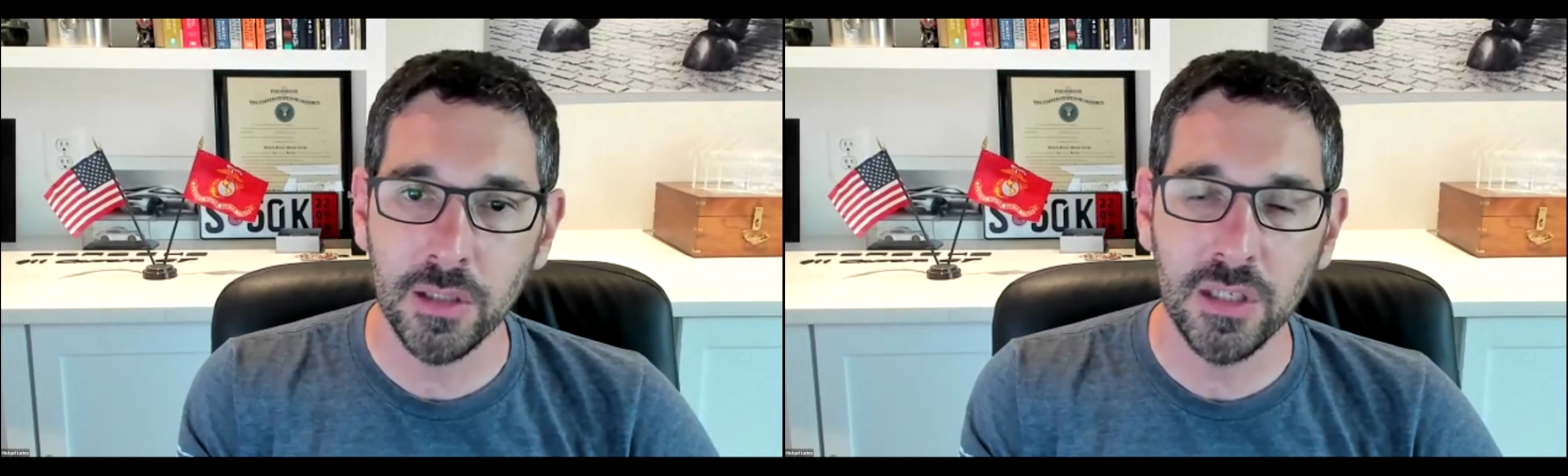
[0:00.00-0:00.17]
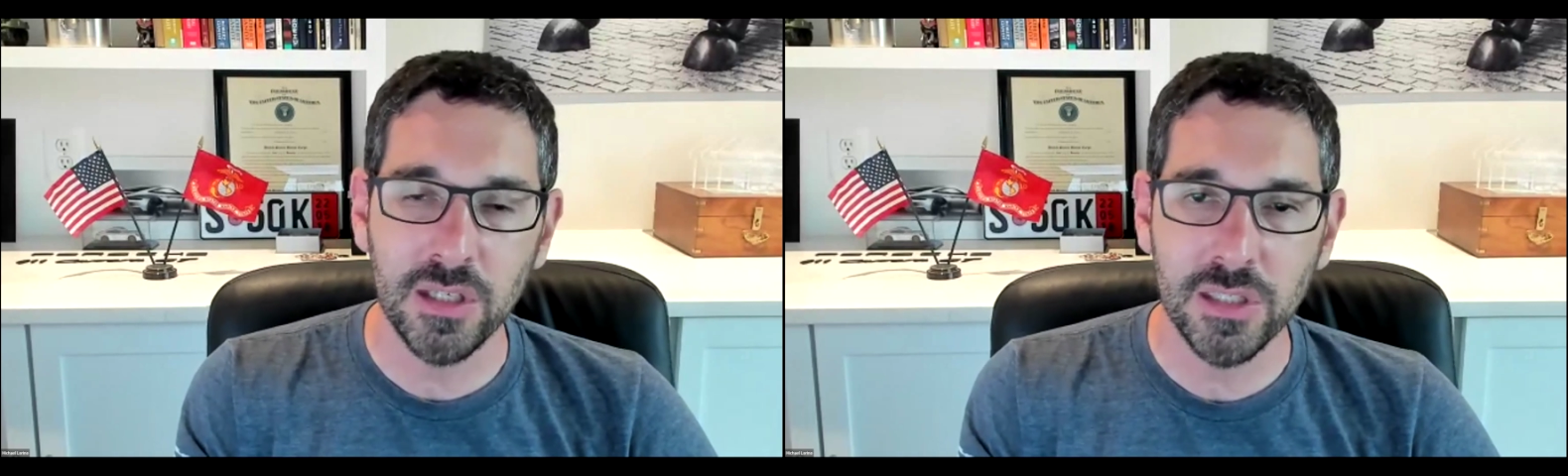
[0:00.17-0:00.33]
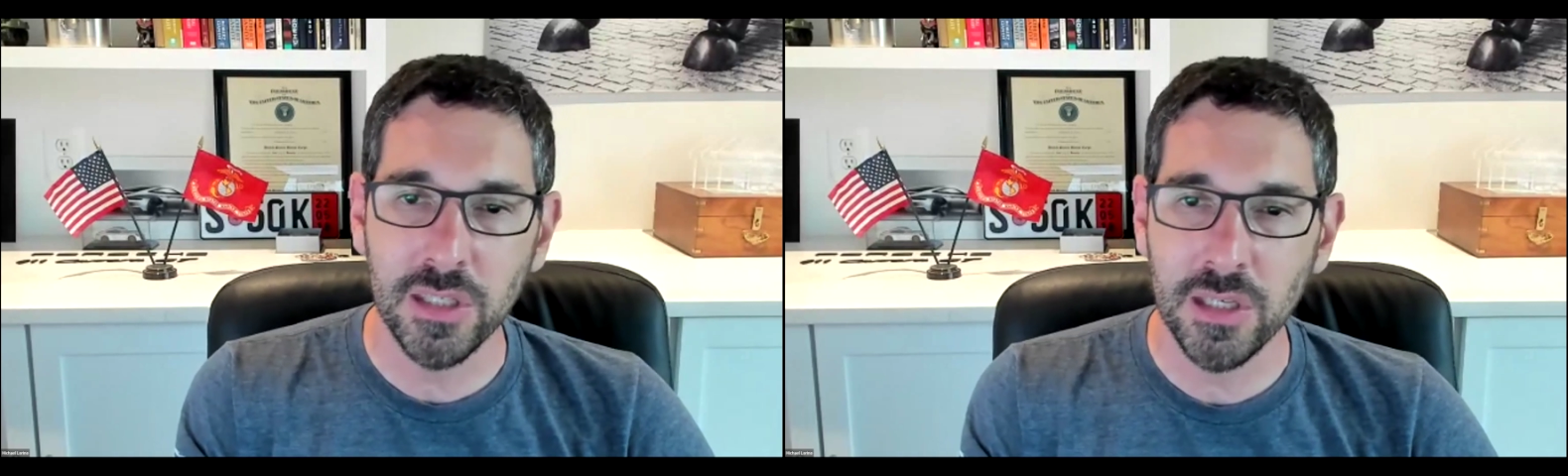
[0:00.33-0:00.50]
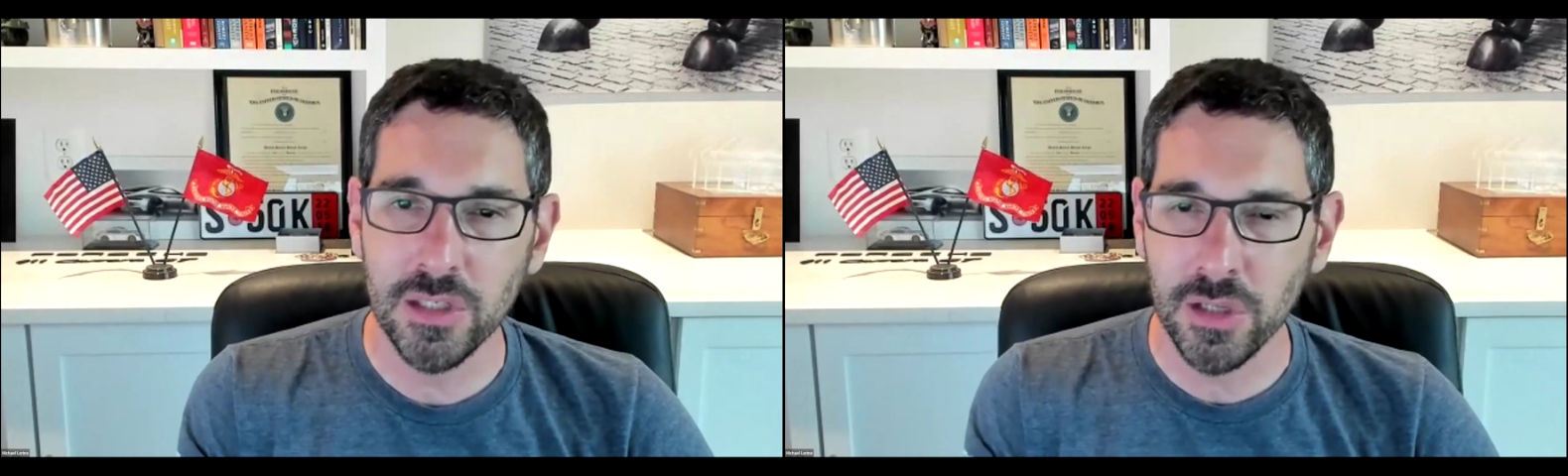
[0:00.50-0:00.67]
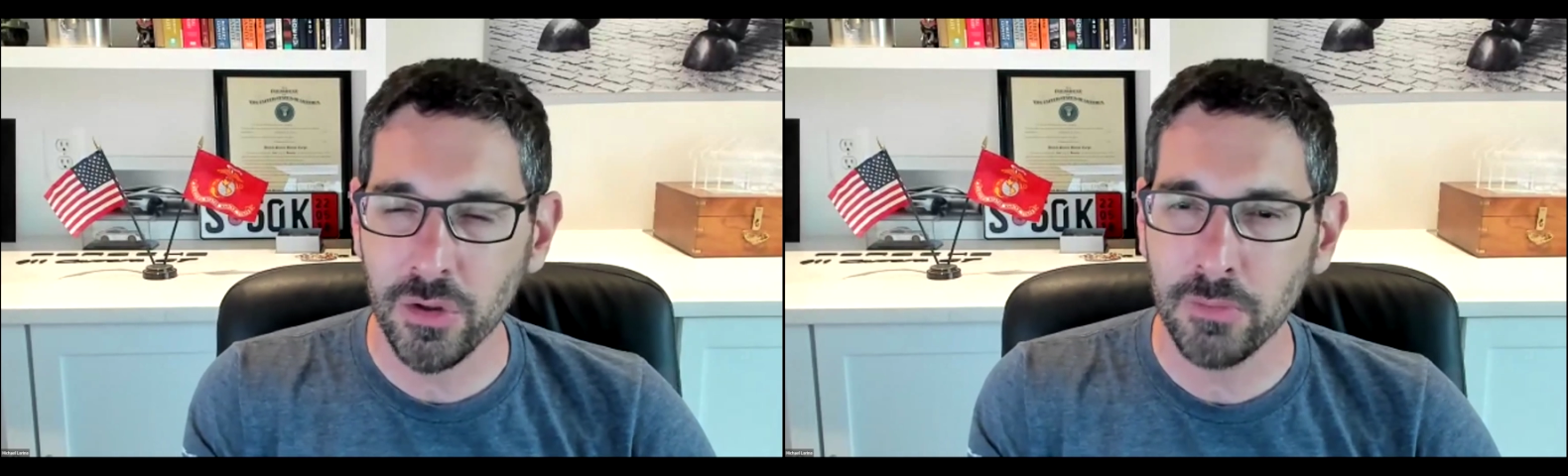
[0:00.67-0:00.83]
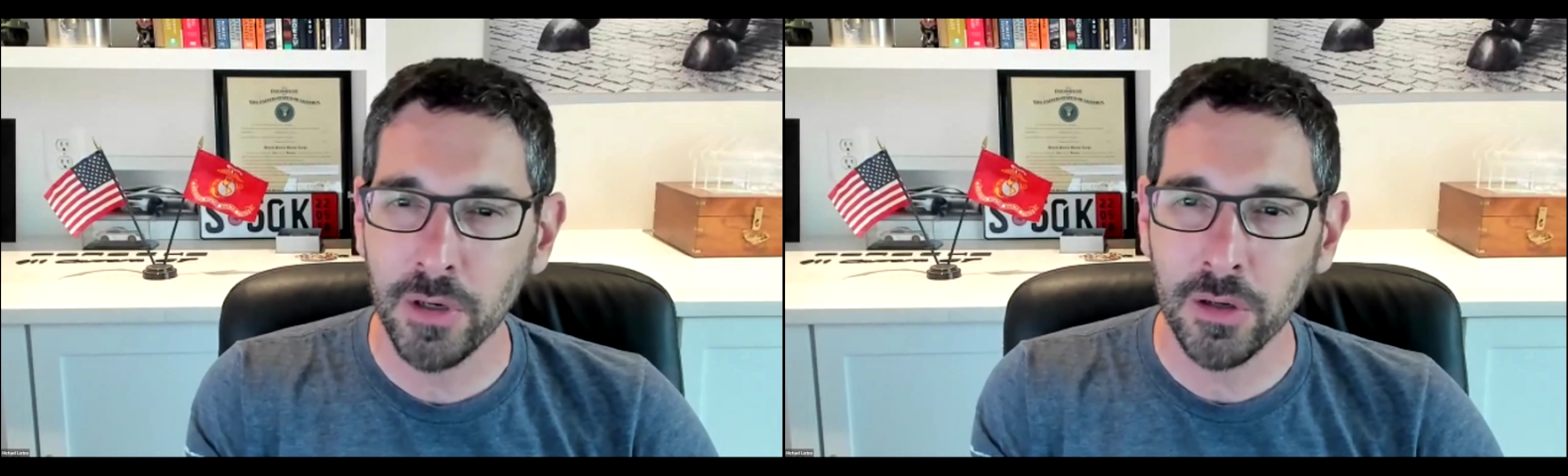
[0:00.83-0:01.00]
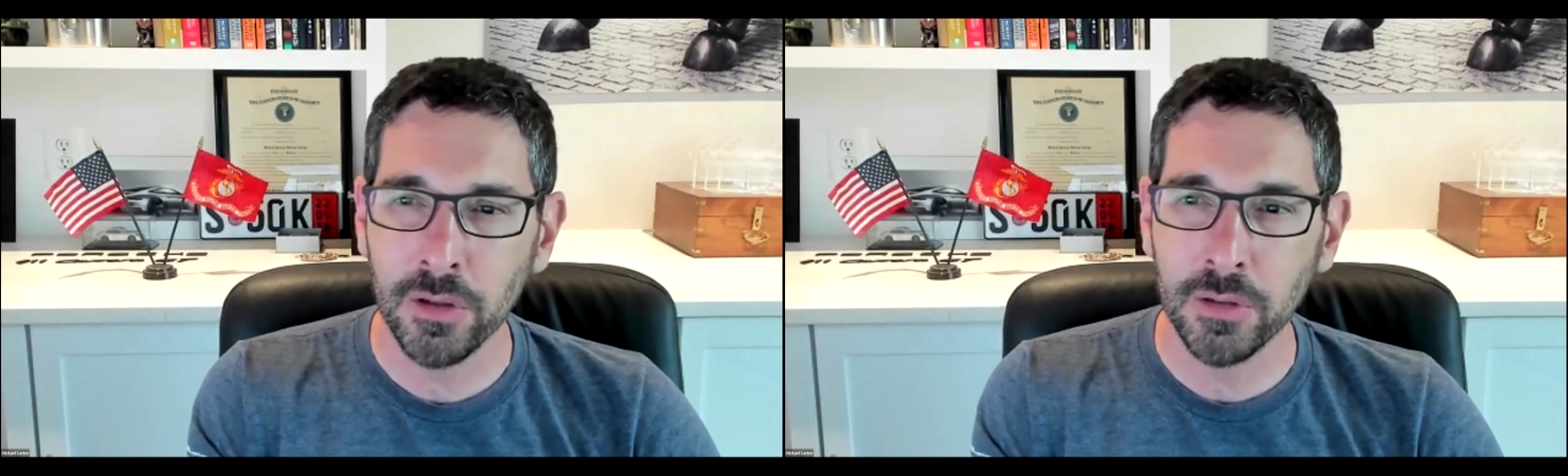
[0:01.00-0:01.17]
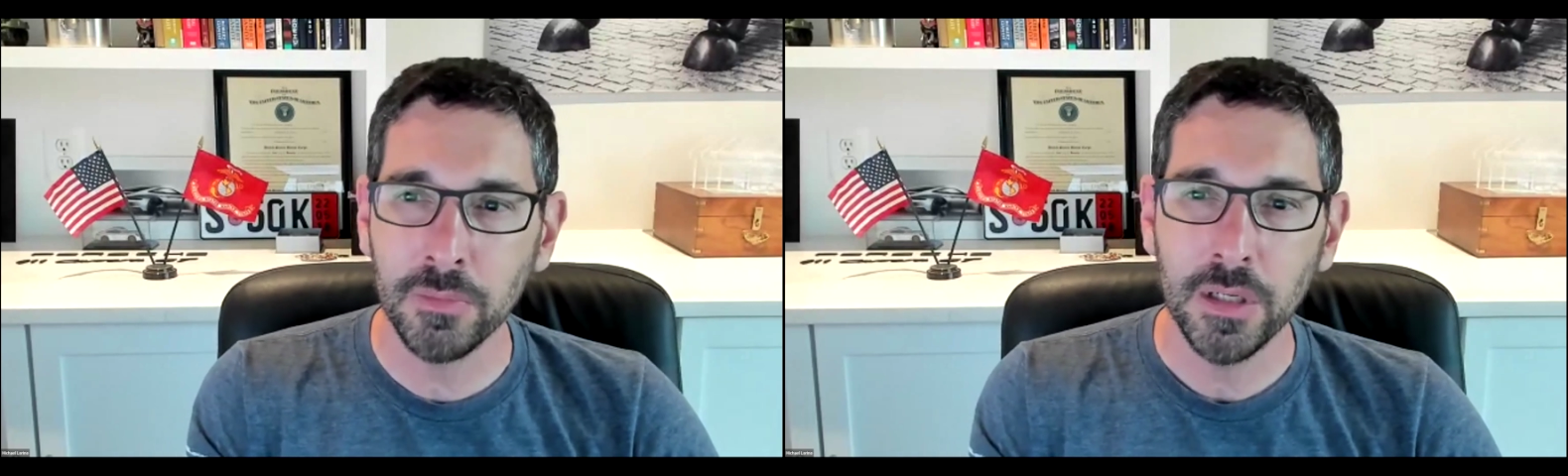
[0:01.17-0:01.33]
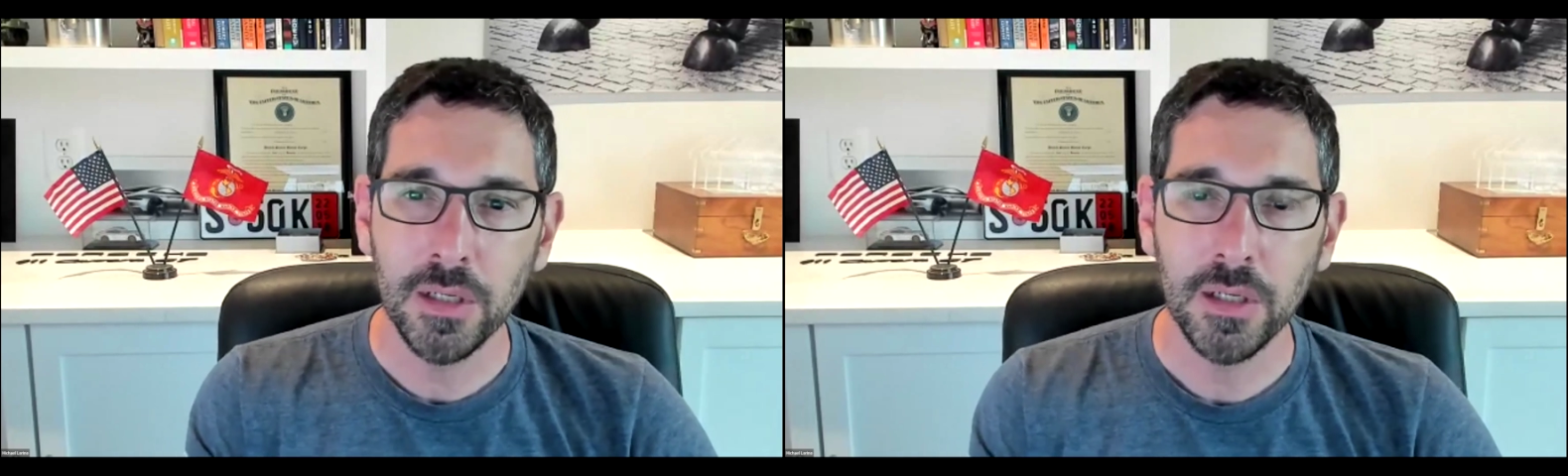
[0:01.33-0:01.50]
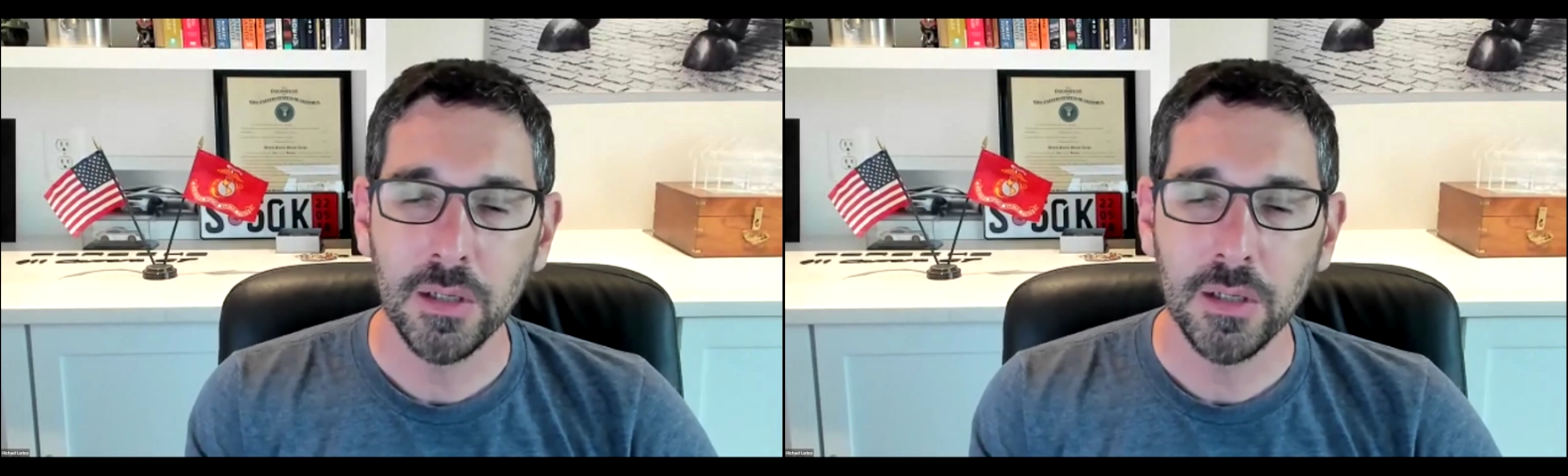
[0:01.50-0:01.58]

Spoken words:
DC, Southern Maryland